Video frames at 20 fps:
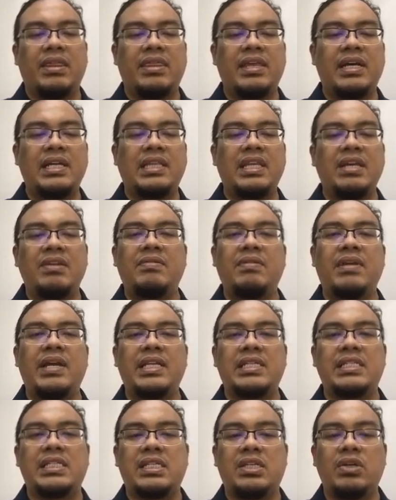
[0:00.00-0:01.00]
13
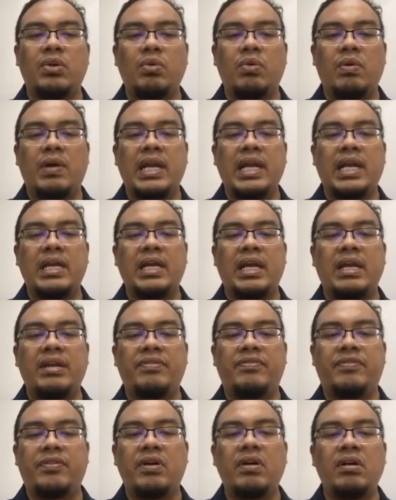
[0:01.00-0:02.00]
units,
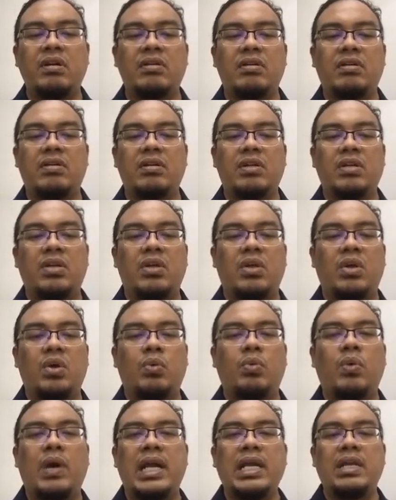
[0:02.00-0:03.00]
104.
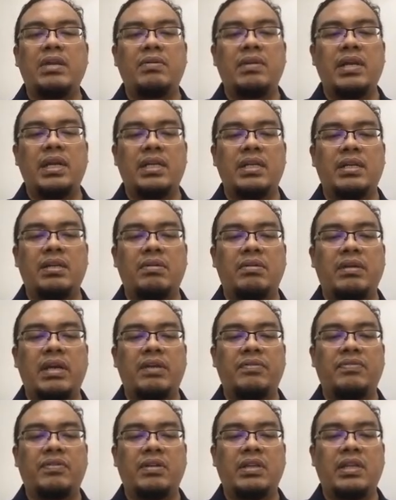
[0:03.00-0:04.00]
1 unit, you
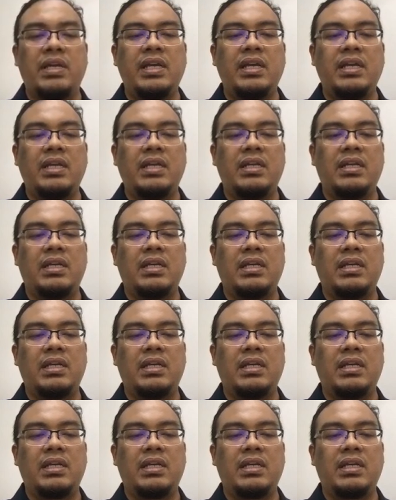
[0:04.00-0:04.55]
get 14.